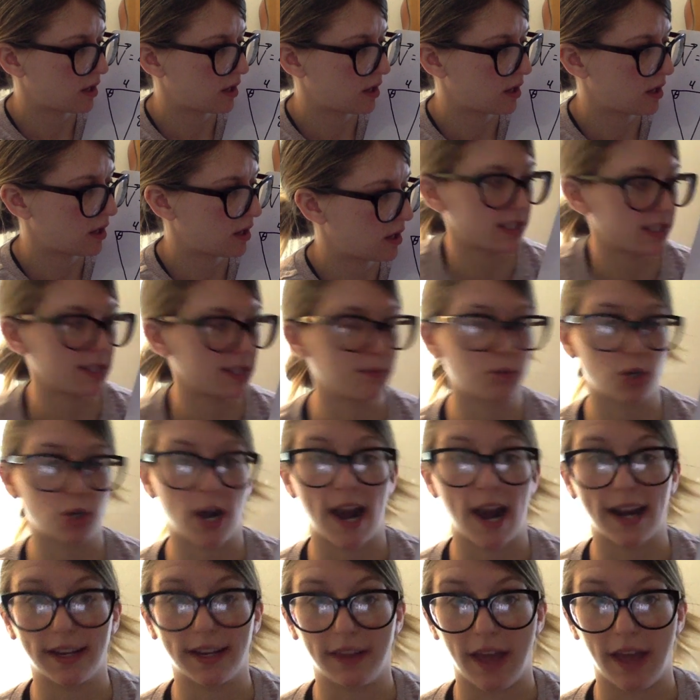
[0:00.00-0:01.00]
and
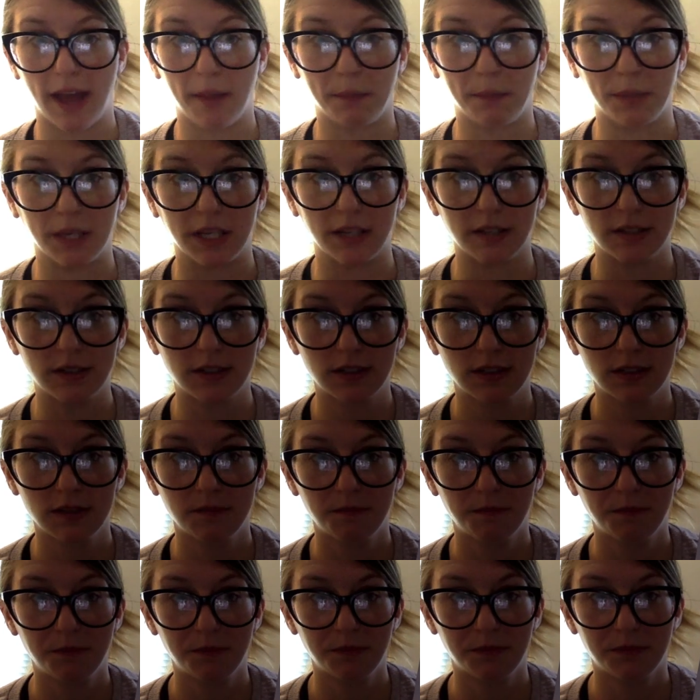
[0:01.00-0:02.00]
subtract that piece.
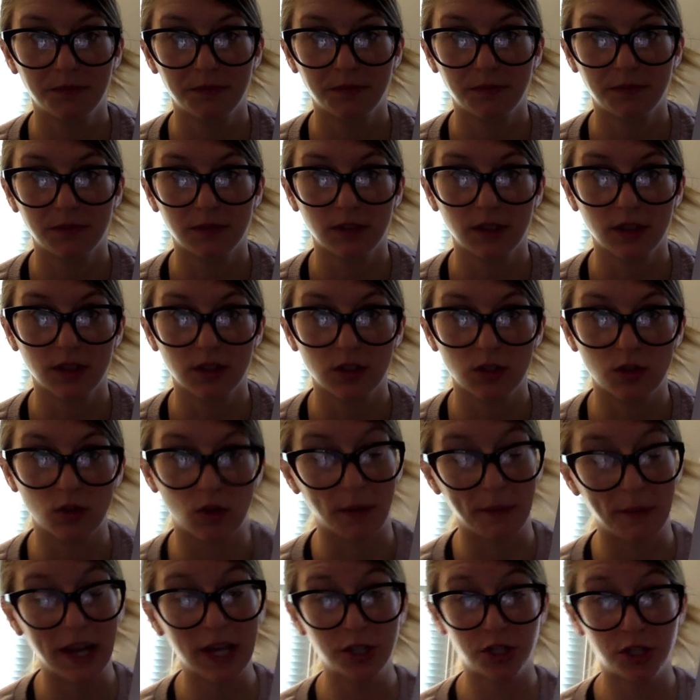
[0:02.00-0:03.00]
So
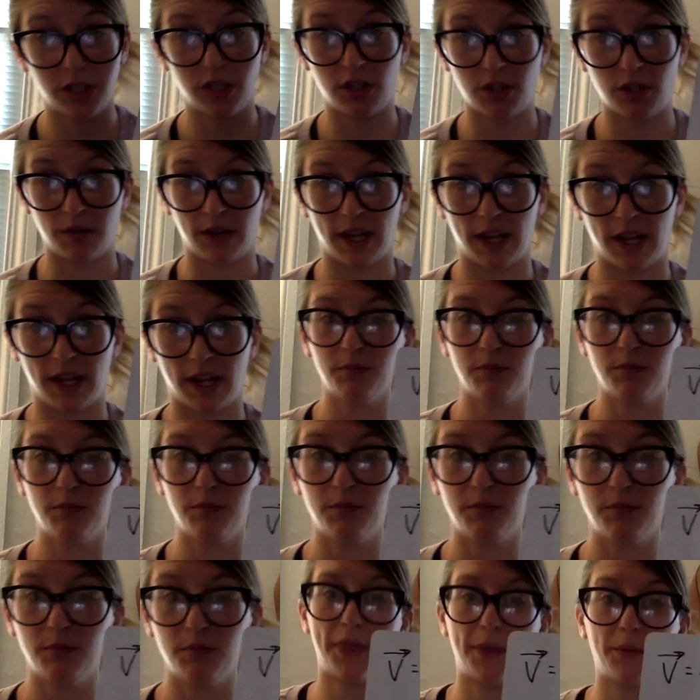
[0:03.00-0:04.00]
I'm actually doing
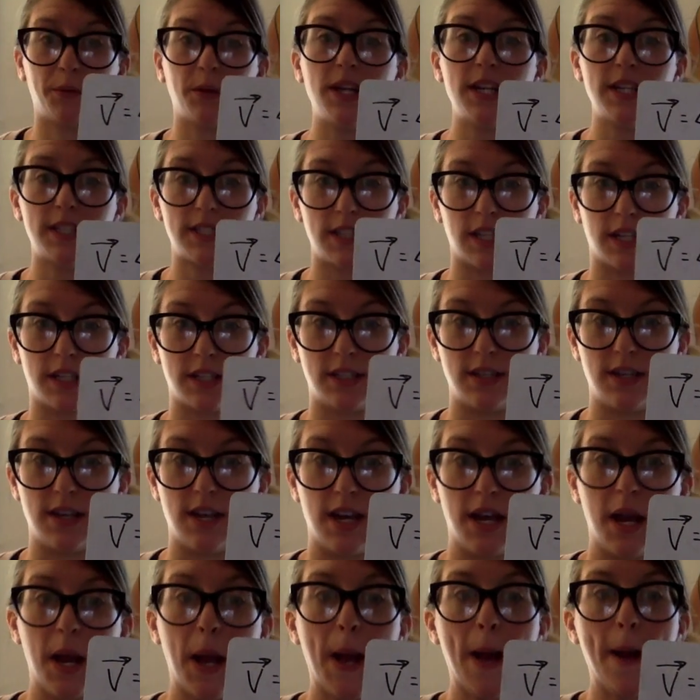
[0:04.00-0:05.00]

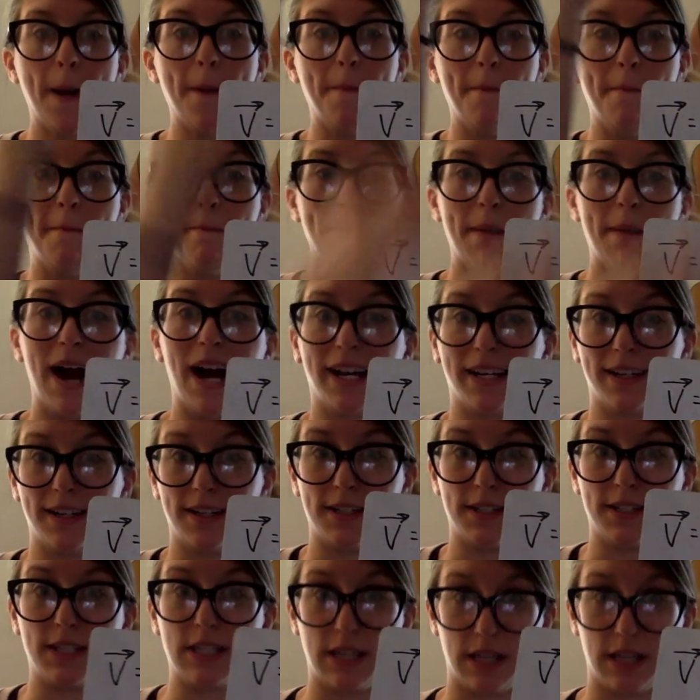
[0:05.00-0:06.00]
360
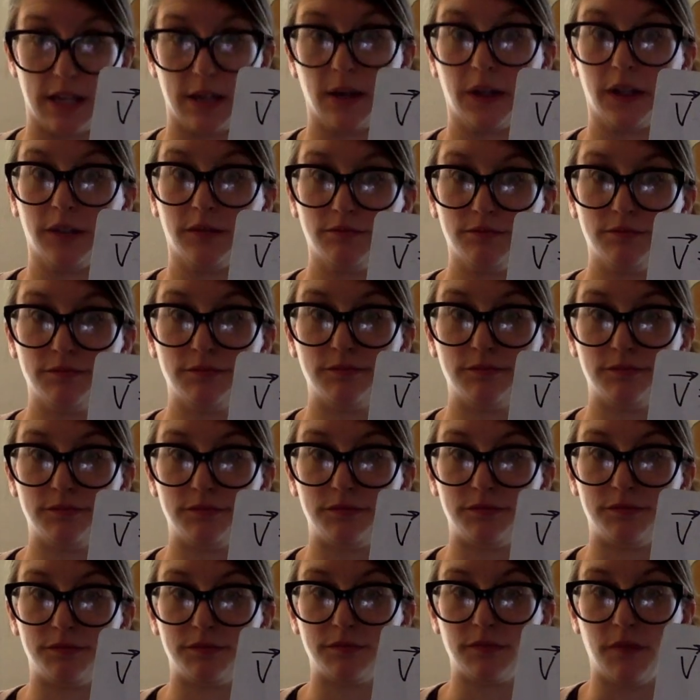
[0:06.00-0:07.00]
minus theta.
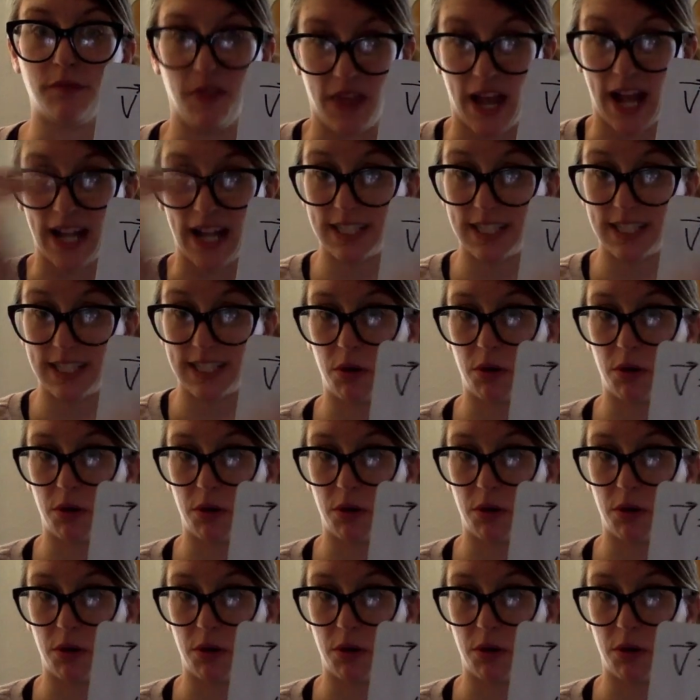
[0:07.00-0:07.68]
That's how I